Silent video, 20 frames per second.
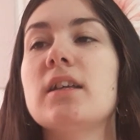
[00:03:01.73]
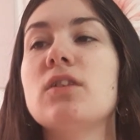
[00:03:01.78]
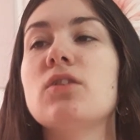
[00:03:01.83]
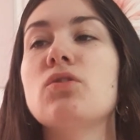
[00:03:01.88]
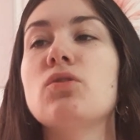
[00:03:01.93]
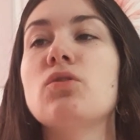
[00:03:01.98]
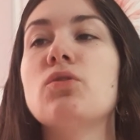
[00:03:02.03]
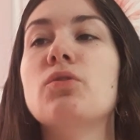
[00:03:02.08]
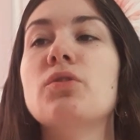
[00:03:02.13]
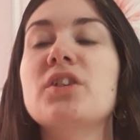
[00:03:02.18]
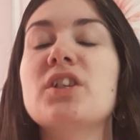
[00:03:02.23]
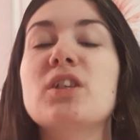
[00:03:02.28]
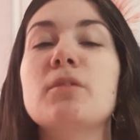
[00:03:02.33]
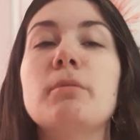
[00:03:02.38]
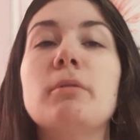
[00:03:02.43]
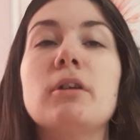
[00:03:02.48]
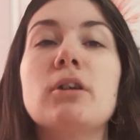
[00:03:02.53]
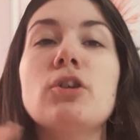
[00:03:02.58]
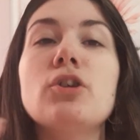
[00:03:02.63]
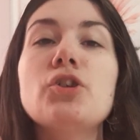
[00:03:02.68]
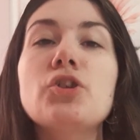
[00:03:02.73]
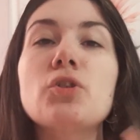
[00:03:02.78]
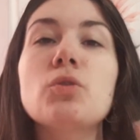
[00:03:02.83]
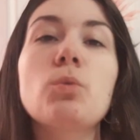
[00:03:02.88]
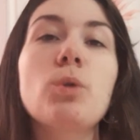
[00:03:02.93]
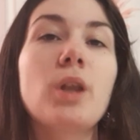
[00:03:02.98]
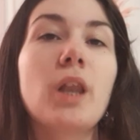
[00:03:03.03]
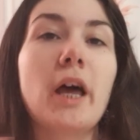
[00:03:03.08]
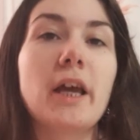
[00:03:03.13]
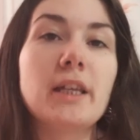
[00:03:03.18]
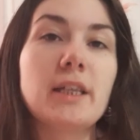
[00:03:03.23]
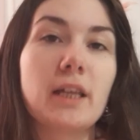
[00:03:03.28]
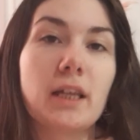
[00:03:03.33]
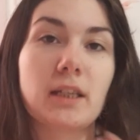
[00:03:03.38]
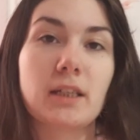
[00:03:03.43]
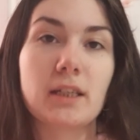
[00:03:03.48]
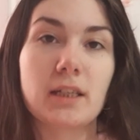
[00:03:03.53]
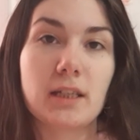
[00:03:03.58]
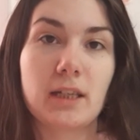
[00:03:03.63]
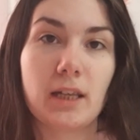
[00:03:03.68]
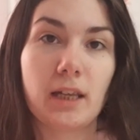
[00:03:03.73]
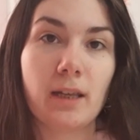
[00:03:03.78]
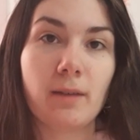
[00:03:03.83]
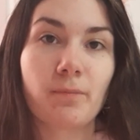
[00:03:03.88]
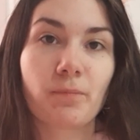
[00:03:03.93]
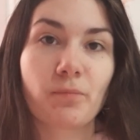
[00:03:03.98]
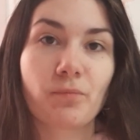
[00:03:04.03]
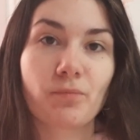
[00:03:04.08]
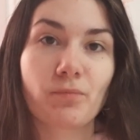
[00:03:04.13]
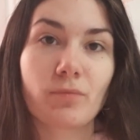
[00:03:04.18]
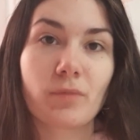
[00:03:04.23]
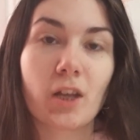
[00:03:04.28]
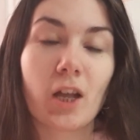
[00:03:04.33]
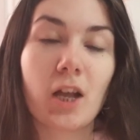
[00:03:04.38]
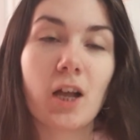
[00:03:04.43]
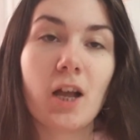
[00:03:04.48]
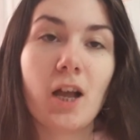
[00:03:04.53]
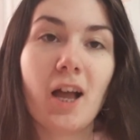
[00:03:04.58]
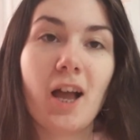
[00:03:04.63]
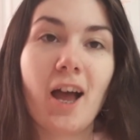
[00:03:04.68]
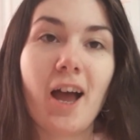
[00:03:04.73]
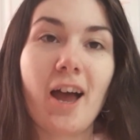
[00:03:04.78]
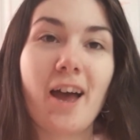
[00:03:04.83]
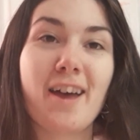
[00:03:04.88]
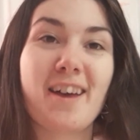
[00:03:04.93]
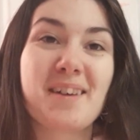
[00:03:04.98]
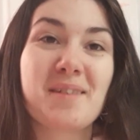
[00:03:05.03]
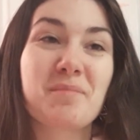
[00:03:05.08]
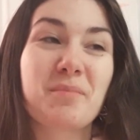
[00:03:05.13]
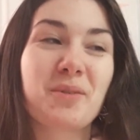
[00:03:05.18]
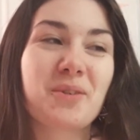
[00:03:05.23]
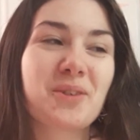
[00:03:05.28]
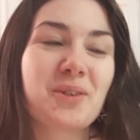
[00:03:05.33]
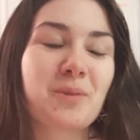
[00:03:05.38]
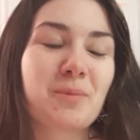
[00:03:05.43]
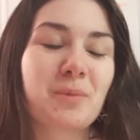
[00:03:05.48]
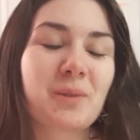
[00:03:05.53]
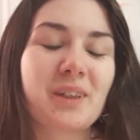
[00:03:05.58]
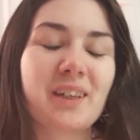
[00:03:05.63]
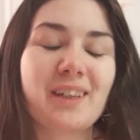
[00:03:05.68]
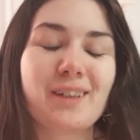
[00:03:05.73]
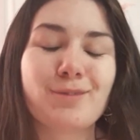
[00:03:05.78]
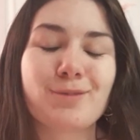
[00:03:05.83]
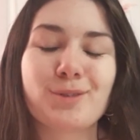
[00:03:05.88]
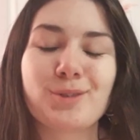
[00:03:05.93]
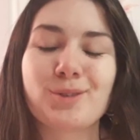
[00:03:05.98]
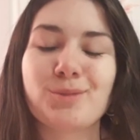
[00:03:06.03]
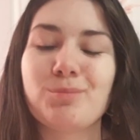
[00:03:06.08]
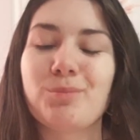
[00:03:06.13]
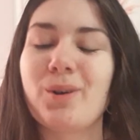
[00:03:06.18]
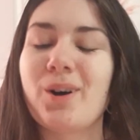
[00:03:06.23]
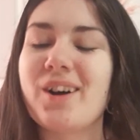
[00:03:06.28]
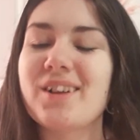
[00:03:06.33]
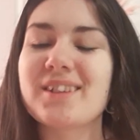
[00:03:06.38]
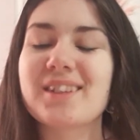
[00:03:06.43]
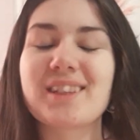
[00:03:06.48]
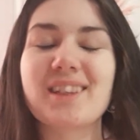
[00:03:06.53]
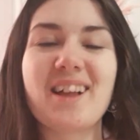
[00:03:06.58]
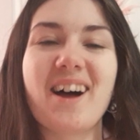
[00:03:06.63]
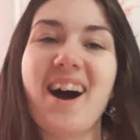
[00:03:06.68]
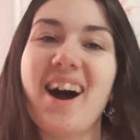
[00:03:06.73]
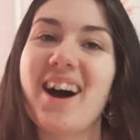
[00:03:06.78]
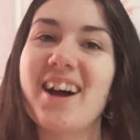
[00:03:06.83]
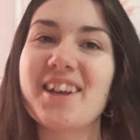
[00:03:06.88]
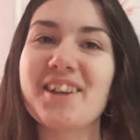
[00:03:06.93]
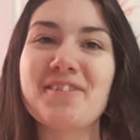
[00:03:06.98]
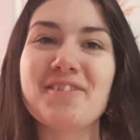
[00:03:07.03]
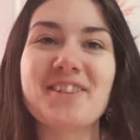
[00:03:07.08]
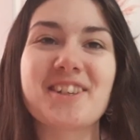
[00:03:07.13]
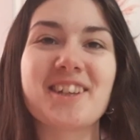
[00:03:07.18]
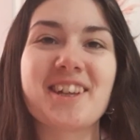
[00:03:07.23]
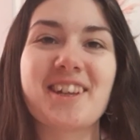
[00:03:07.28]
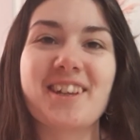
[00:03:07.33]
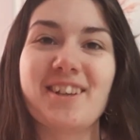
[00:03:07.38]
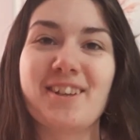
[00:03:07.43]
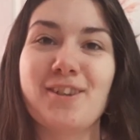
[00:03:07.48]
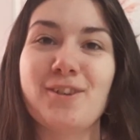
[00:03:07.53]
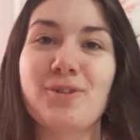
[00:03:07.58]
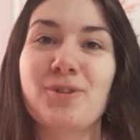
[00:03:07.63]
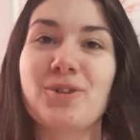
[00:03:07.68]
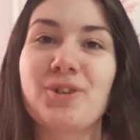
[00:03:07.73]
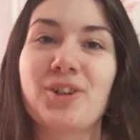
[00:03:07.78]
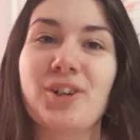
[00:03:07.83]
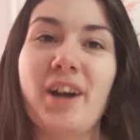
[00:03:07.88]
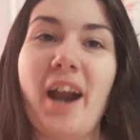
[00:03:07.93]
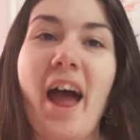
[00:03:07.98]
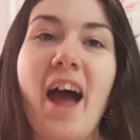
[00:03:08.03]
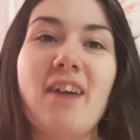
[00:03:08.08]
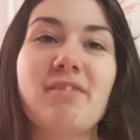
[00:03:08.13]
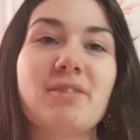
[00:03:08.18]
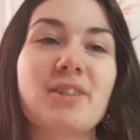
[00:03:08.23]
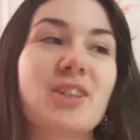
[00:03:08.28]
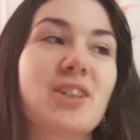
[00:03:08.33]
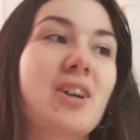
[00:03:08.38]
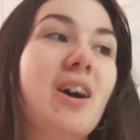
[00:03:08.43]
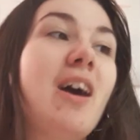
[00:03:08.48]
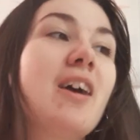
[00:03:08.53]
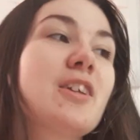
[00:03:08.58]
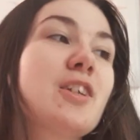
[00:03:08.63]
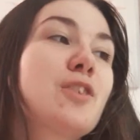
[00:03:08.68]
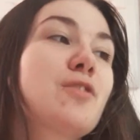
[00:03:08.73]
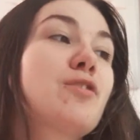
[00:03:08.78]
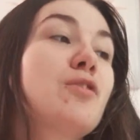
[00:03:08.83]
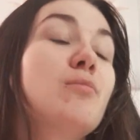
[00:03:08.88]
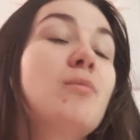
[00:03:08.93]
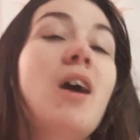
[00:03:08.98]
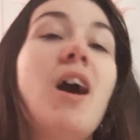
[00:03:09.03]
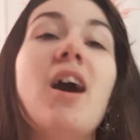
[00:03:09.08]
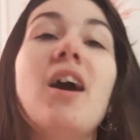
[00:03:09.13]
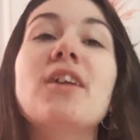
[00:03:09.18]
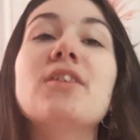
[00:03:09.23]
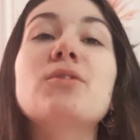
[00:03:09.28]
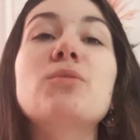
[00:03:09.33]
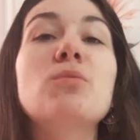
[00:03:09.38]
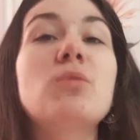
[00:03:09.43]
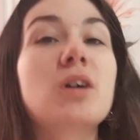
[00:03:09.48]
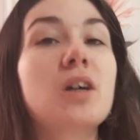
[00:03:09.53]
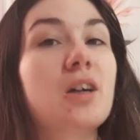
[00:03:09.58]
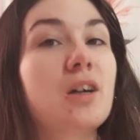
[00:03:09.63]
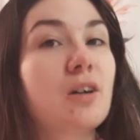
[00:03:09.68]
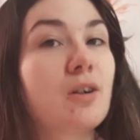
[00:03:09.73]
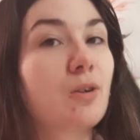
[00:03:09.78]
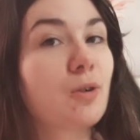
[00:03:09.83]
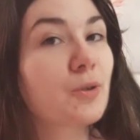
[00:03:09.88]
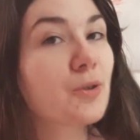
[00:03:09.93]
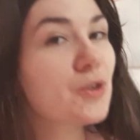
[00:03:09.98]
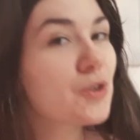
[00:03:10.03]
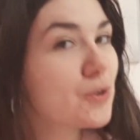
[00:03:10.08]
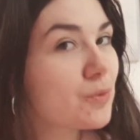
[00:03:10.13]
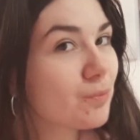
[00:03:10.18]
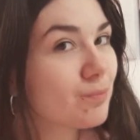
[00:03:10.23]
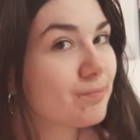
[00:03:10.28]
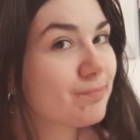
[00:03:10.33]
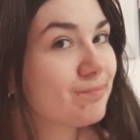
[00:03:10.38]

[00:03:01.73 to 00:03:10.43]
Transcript: into your spiritual identity and possibly even past lives and your avatars from other worlds.